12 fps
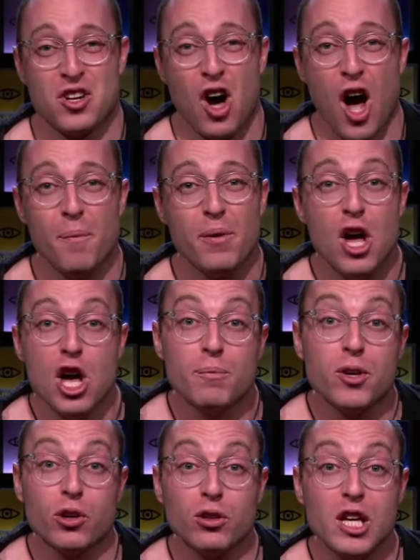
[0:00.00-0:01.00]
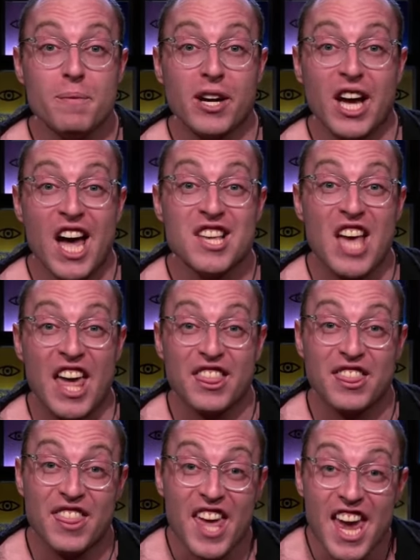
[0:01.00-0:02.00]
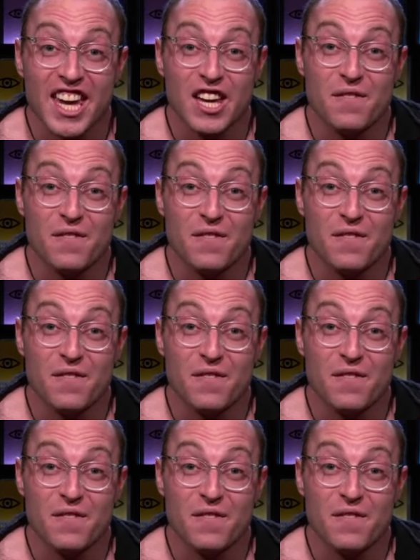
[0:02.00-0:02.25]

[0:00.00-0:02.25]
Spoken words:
comp purely because I think